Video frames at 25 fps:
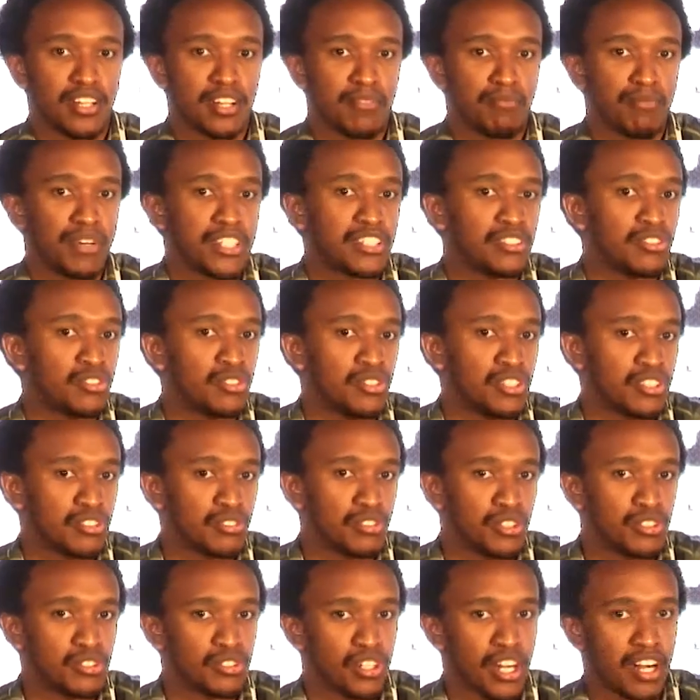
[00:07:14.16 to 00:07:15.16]
but you know it's
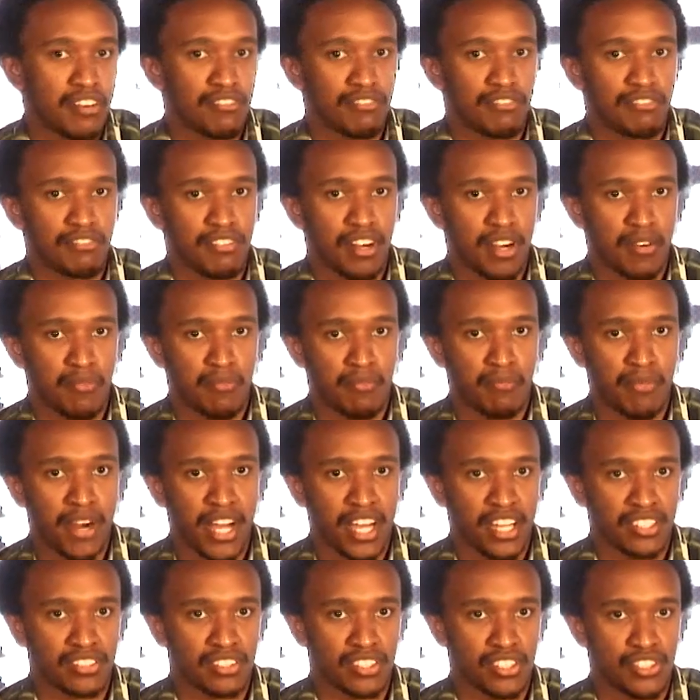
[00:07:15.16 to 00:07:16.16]
going to have a
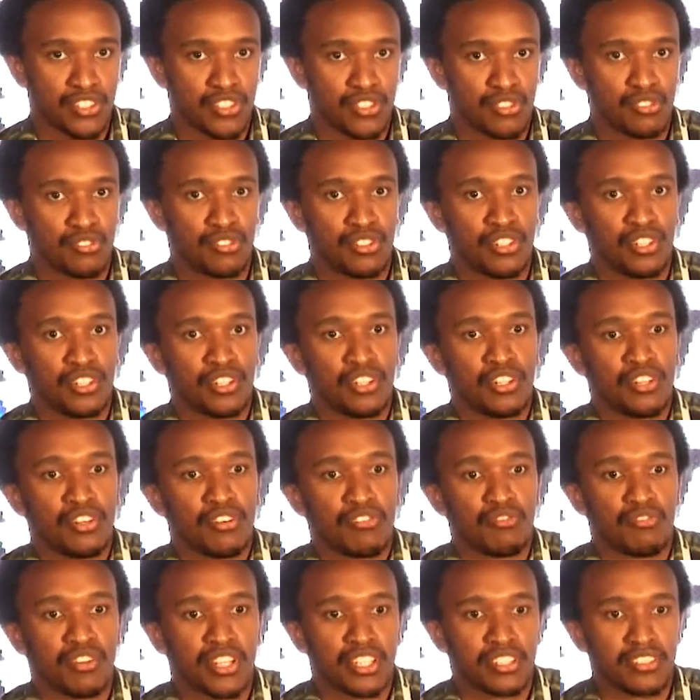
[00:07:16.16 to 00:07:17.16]
bias issue.
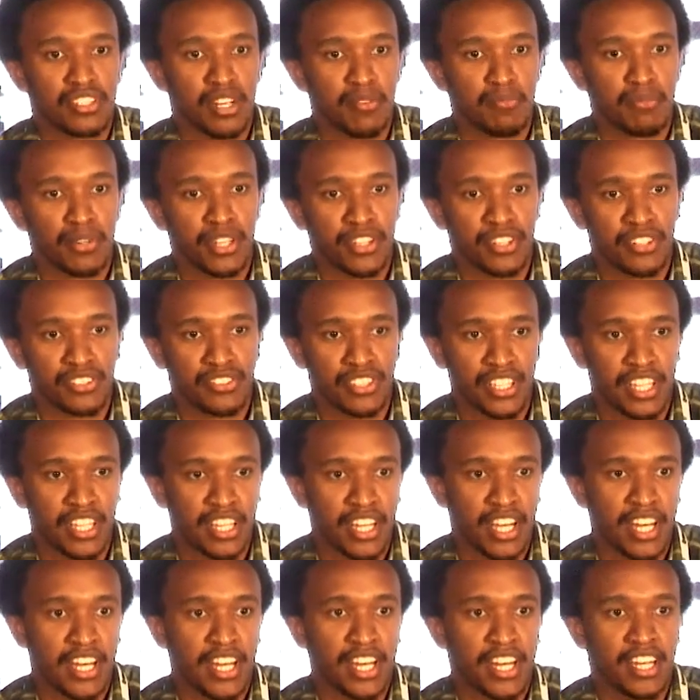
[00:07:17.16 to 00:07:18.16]
For example, there was an
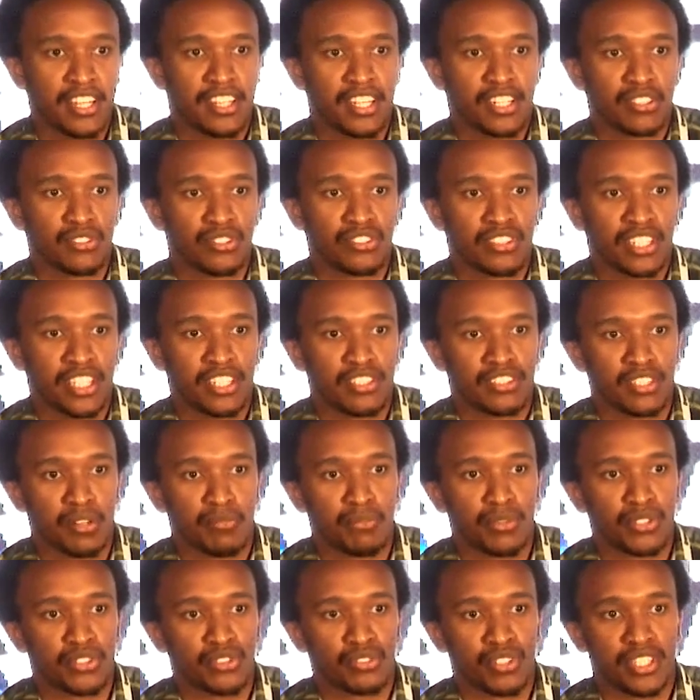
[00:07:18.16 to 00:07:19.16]
AI that was
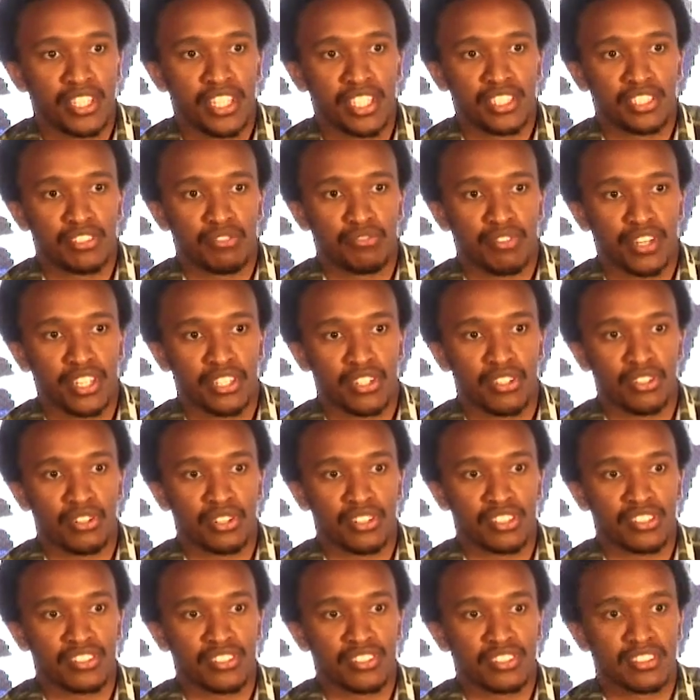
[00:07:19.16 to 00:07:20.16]
supposed to identify
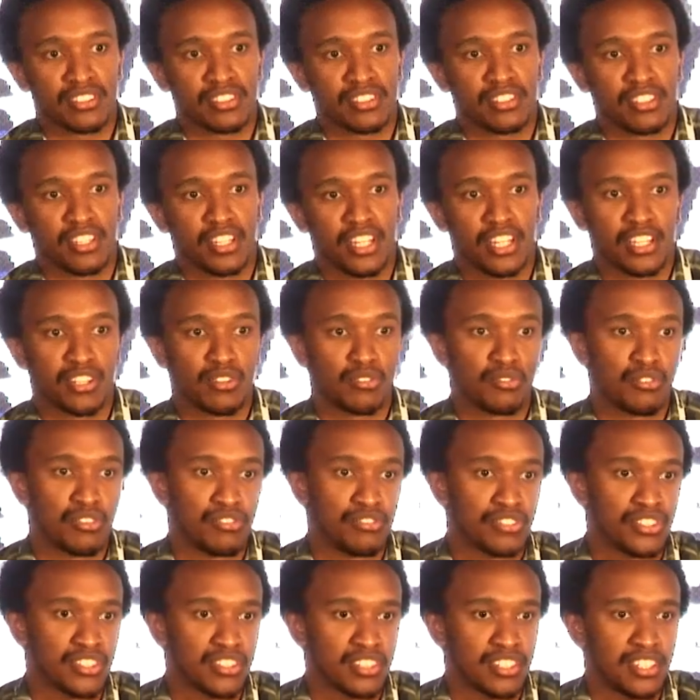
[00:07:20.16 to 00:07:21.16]
dogs and
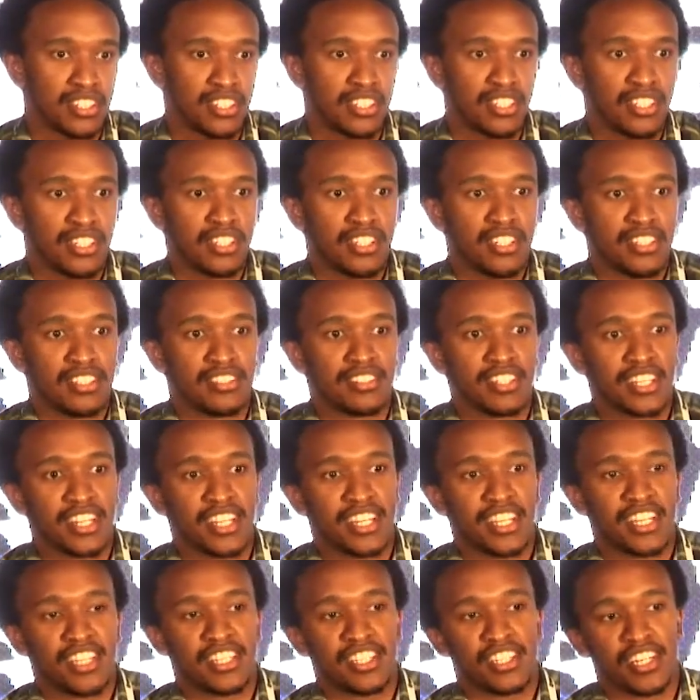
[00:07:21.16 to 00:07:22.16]
wolves. It
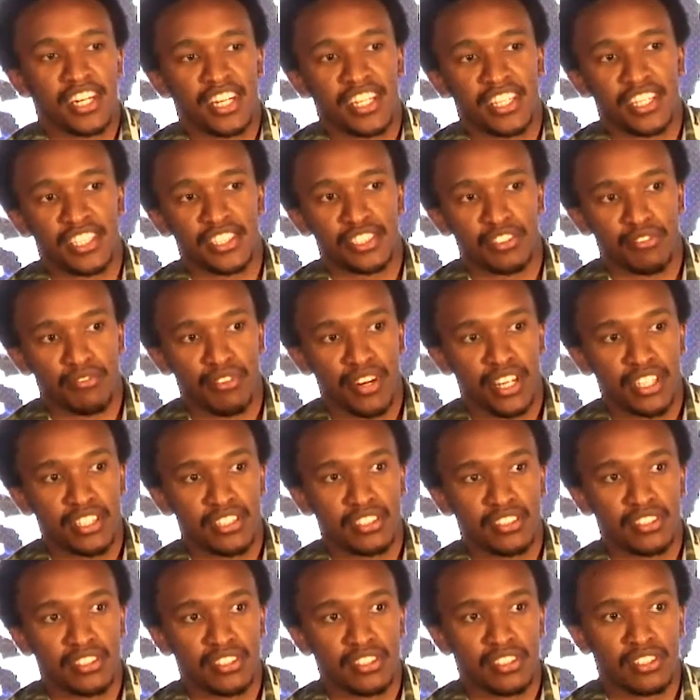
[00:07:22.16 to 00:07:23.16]
started
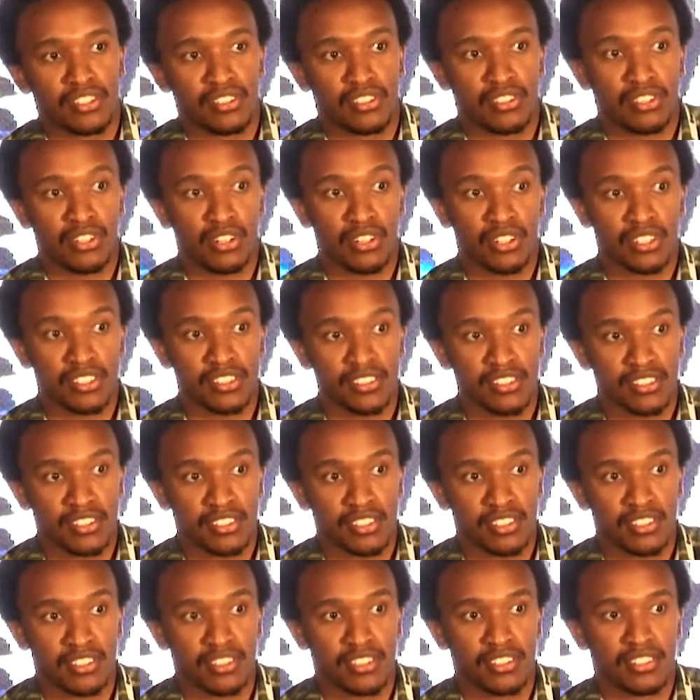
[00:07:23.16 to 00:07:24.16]
identifying dogs